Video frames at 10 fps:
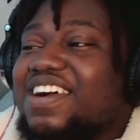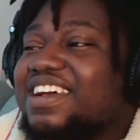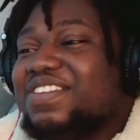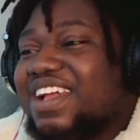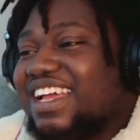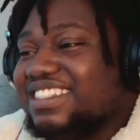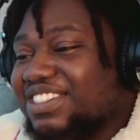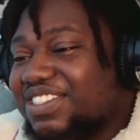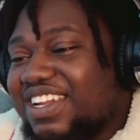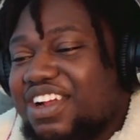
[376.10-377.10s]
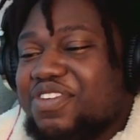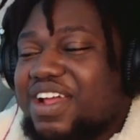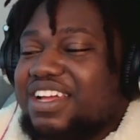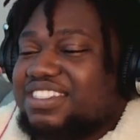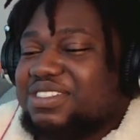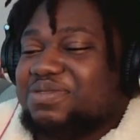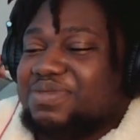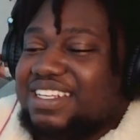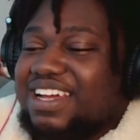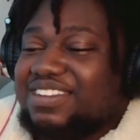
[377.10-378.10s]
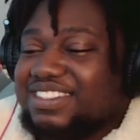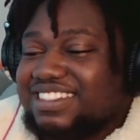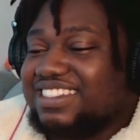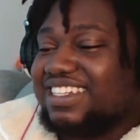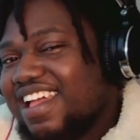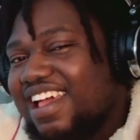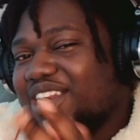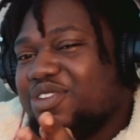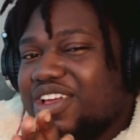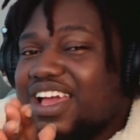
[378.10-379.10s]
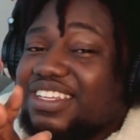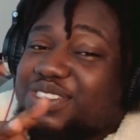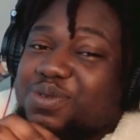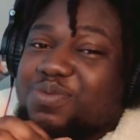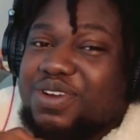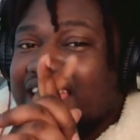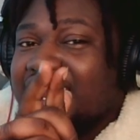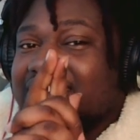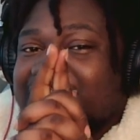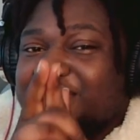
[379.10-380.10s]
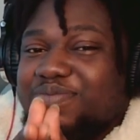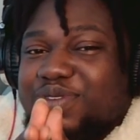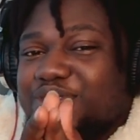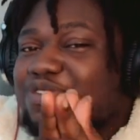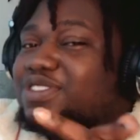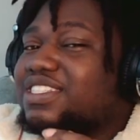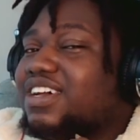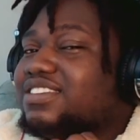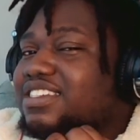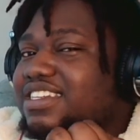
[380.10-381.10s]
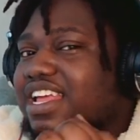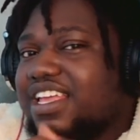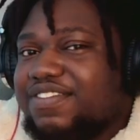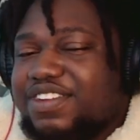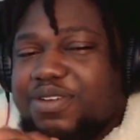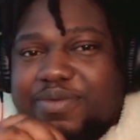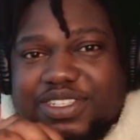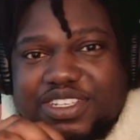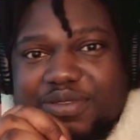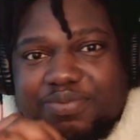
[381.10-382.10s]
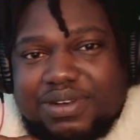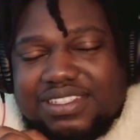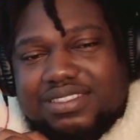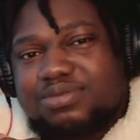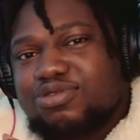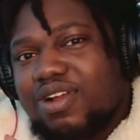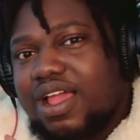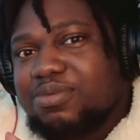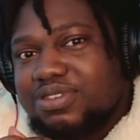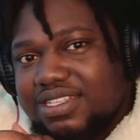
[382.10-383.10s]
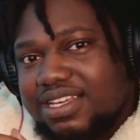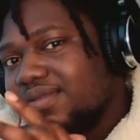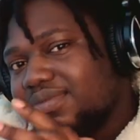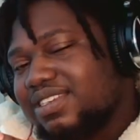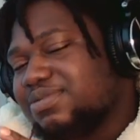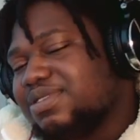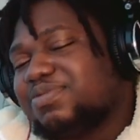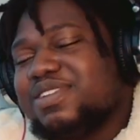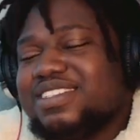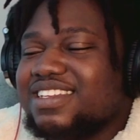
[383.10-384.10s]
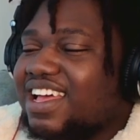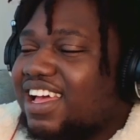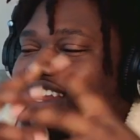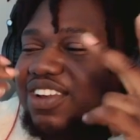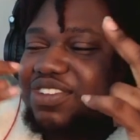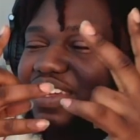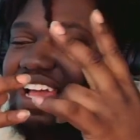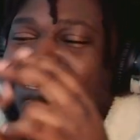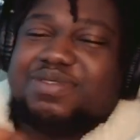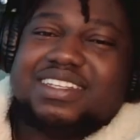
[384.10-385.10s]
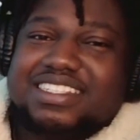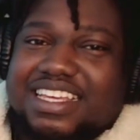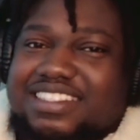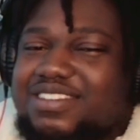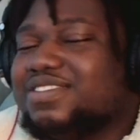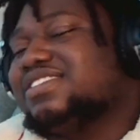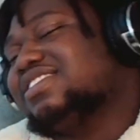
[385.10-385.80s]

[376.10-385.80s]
You guys enjoyed that reaction, man. That was sick. I love you guys so much. And I'll see a beautiful self in the next video. Make sure you please subscribe. I'll tell you, please. I love you guys, man. Let's get to it.